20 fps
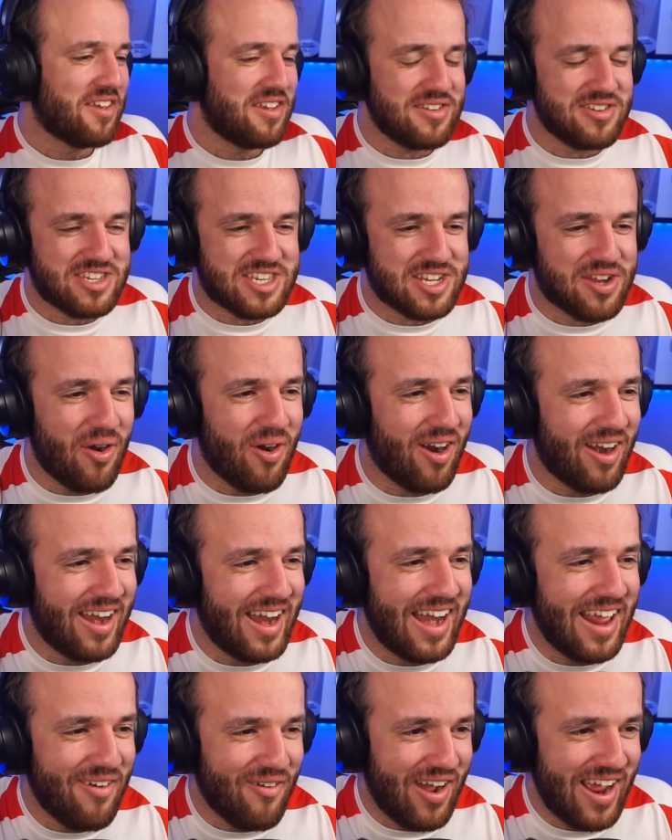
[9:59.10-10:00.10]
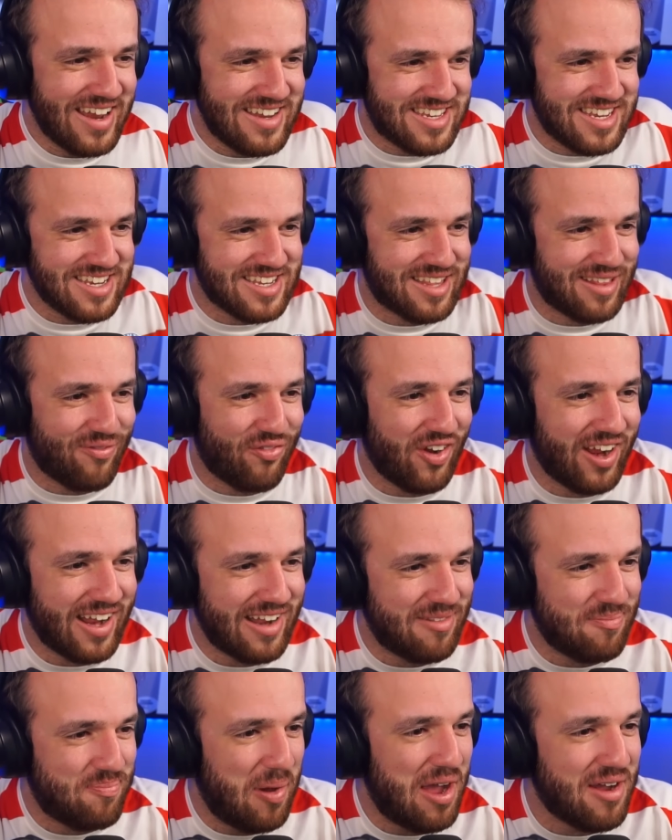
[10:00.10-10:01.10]
You scored anyways. Just
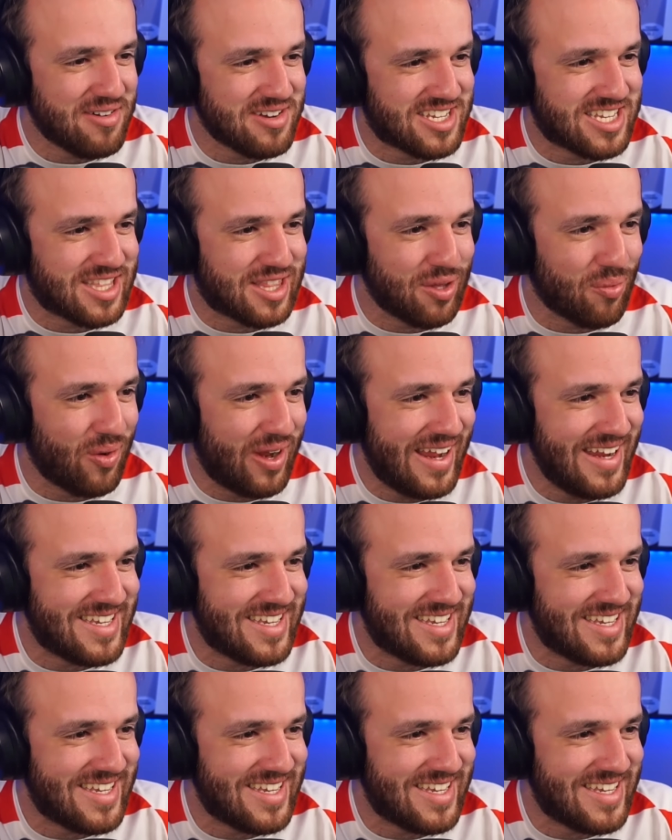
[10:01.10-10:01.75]
friggin' post three